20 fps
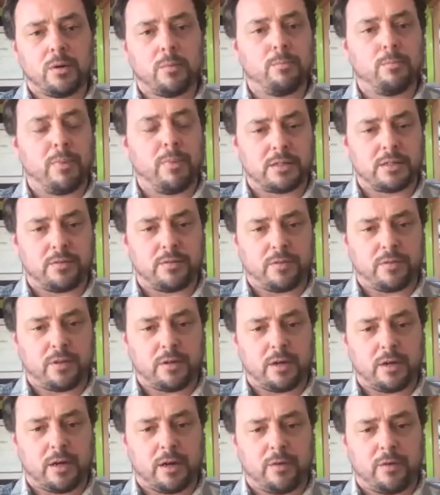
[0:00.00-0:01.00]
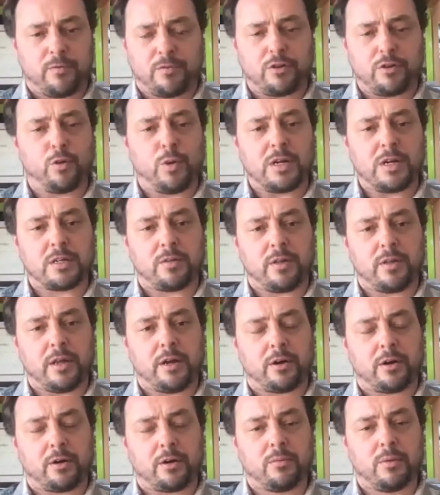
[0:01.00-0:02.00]
months of the uh, 52 weeks of the
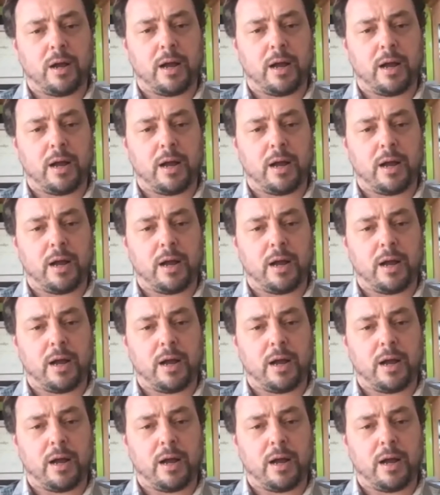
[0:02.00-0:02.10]
year.